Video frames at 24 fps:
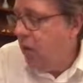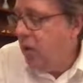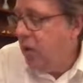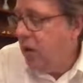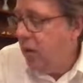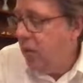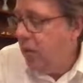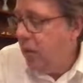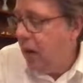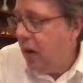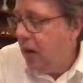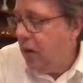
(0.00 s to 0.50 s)

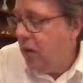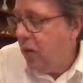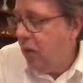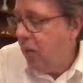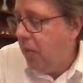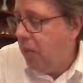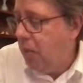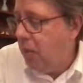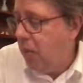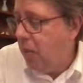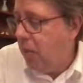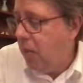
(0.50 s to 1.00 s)
some
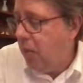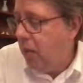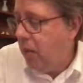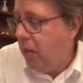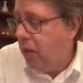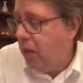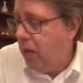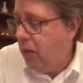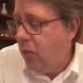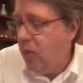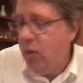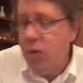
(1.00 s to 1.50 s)
excerpts from
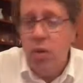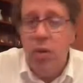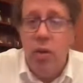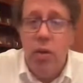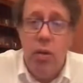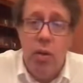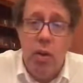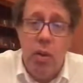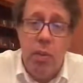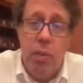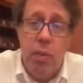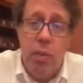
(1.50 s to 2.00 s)
his original
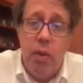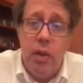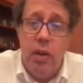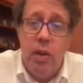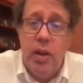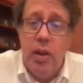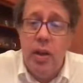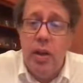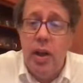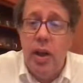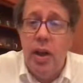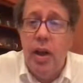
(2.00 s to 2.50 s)
notebooks.